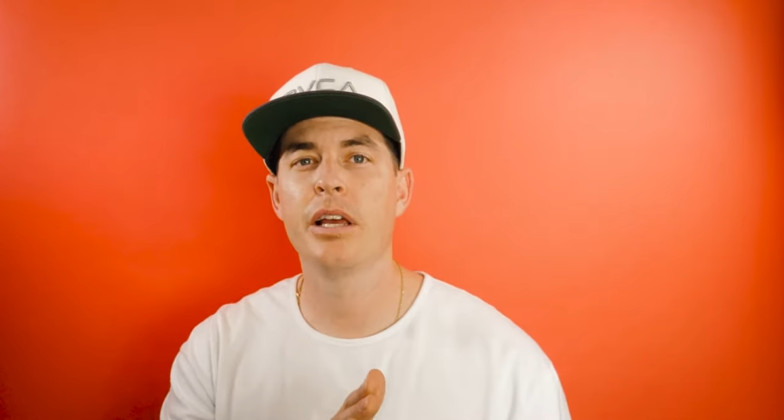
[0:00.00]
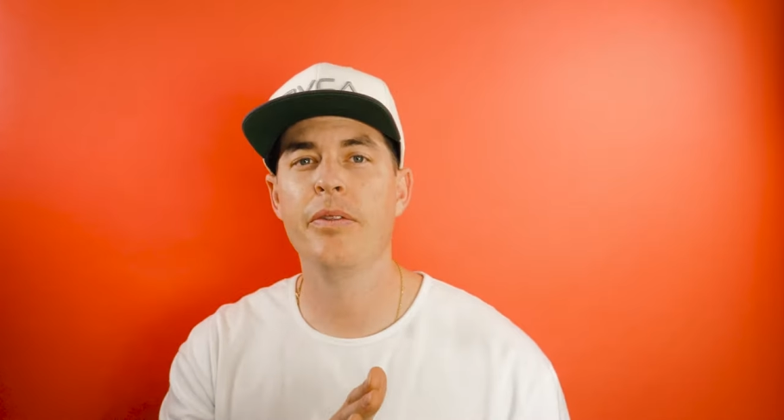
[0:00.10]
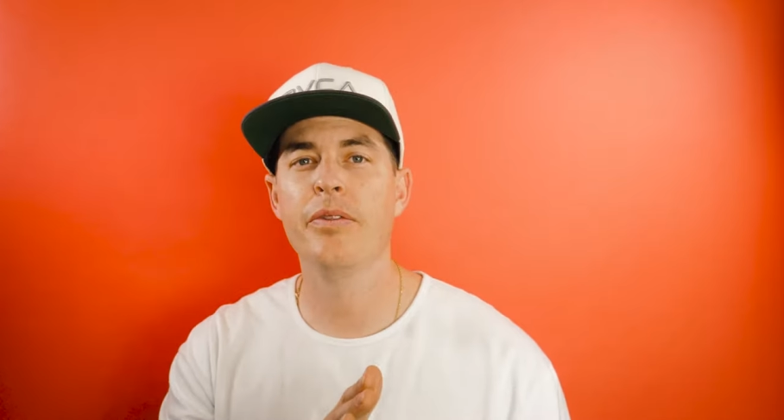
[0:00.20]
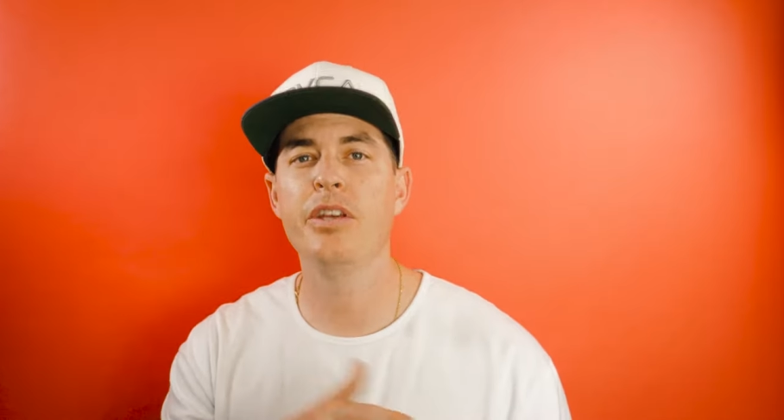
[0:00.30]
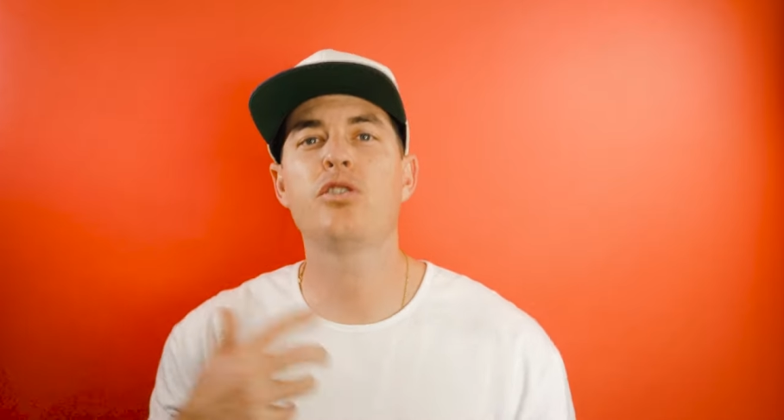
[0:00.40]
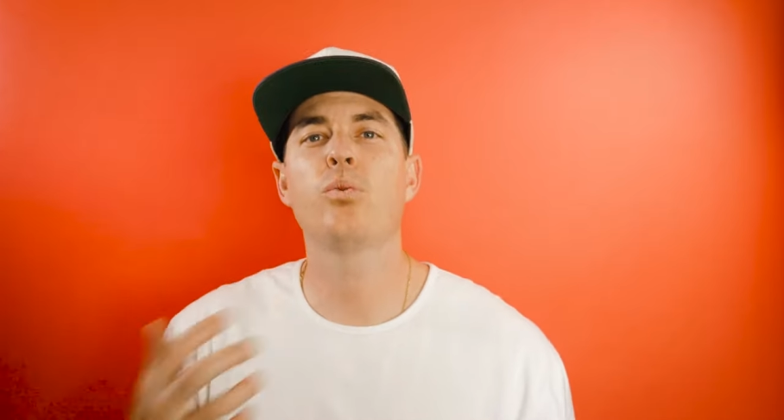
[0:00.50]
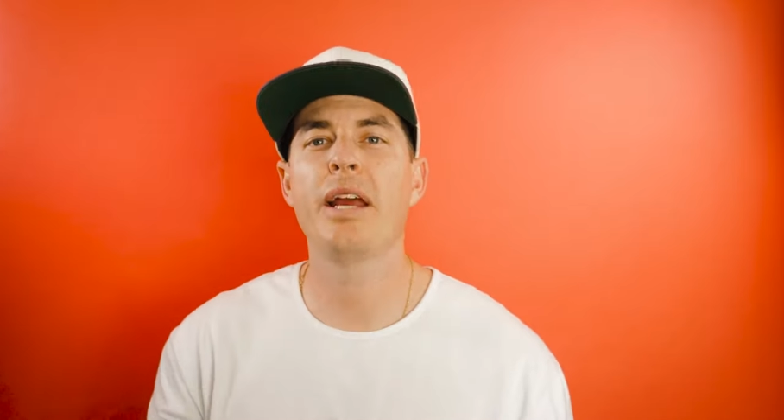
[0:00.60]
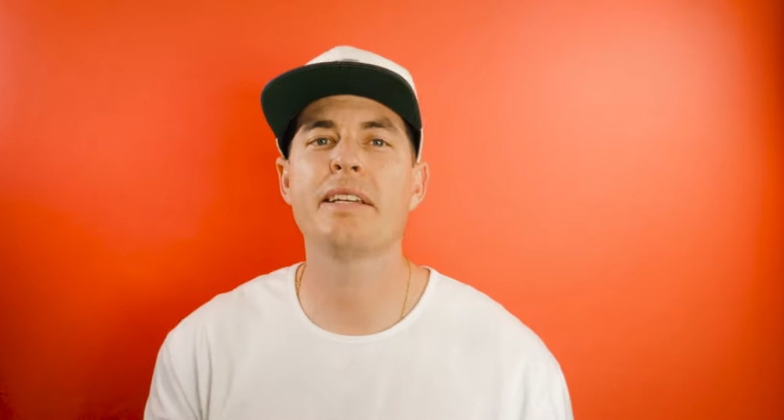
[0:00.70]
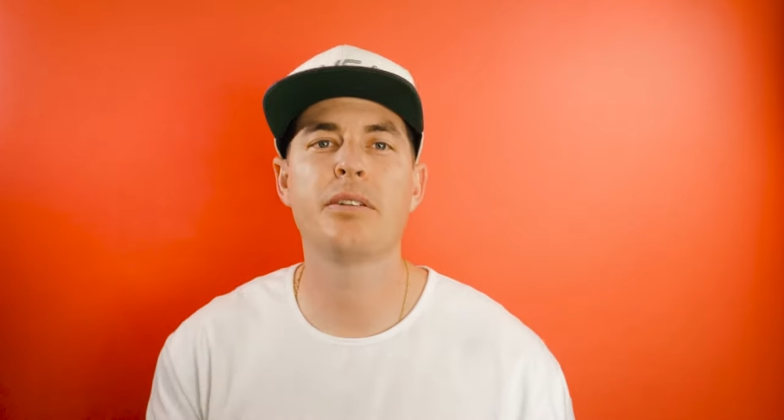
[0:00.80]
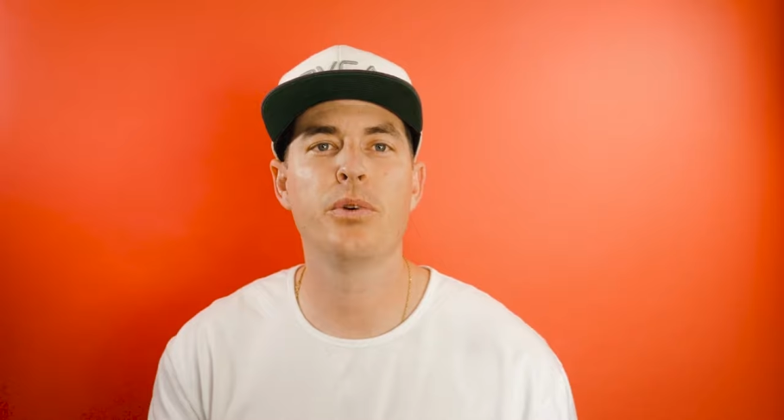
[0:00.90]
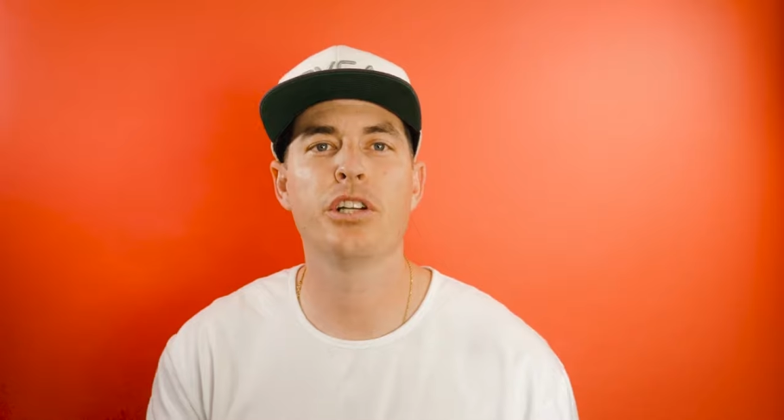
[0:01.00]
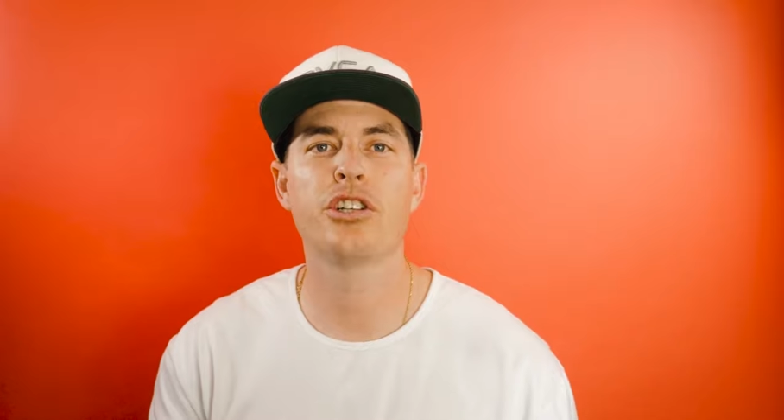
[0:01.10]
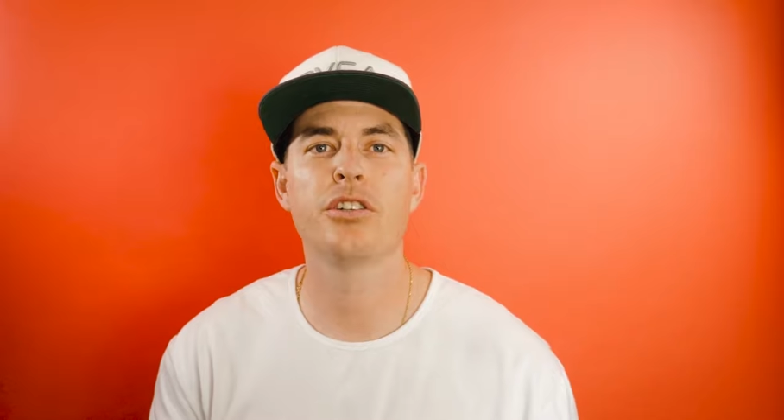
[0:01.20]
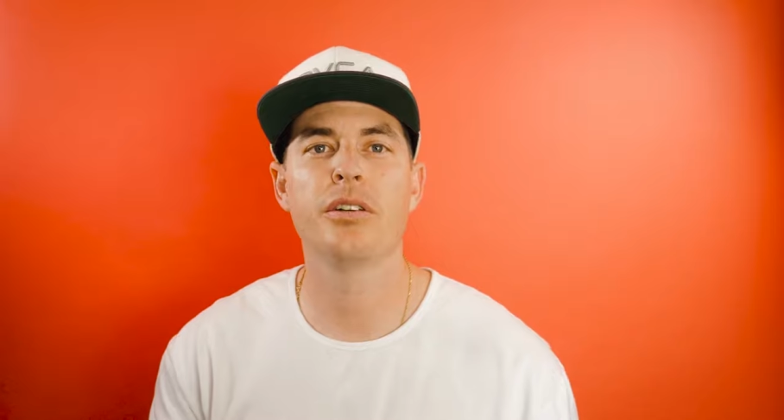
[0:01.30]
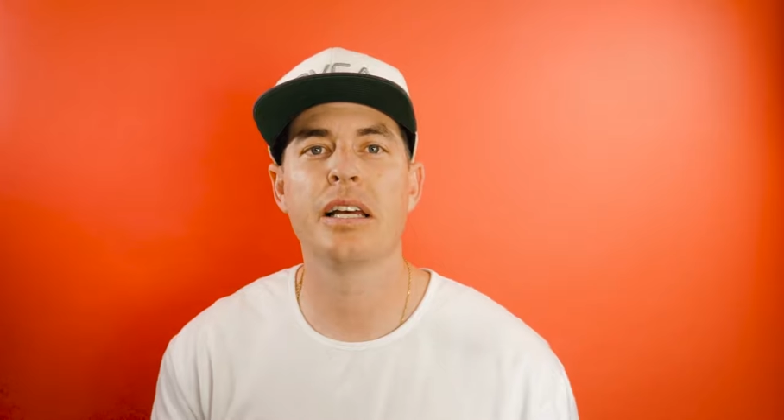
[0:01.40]
And these are ways in
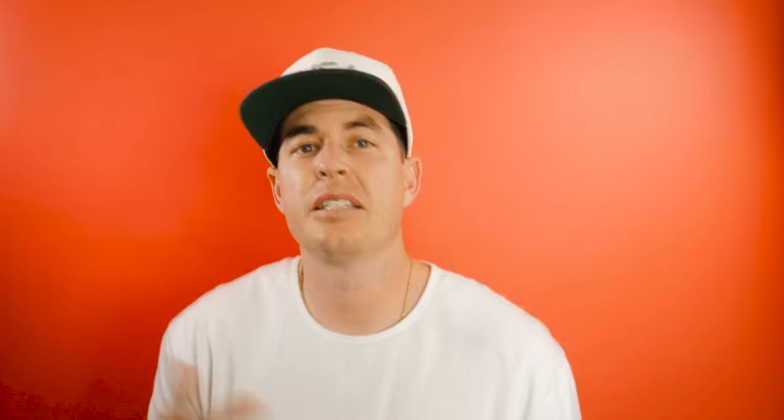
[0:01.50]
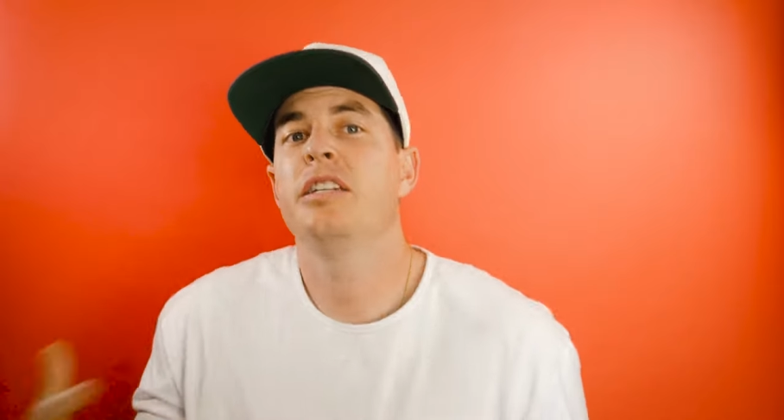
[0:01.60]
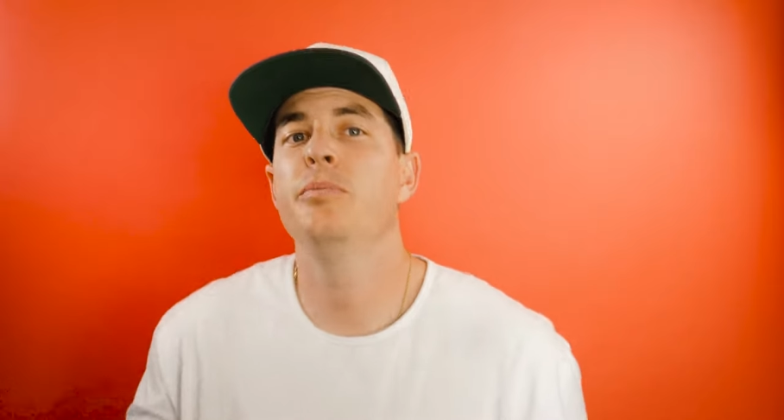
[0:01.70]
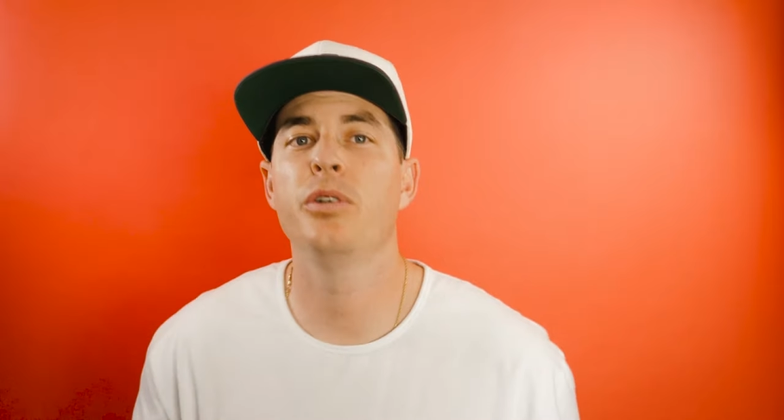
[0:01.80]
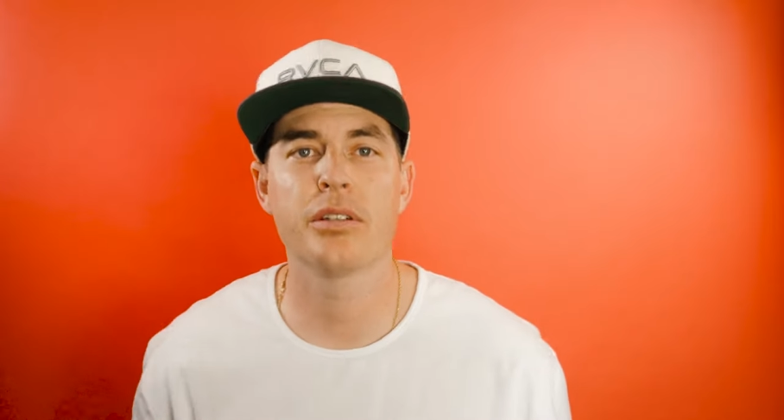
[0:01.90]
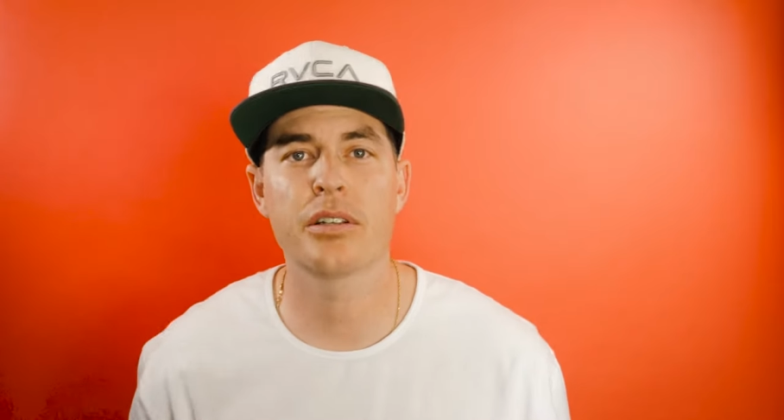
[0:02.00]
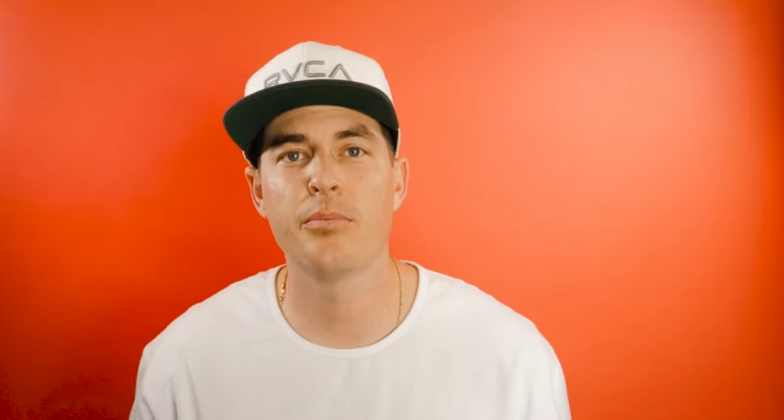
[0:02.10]
which a stimulus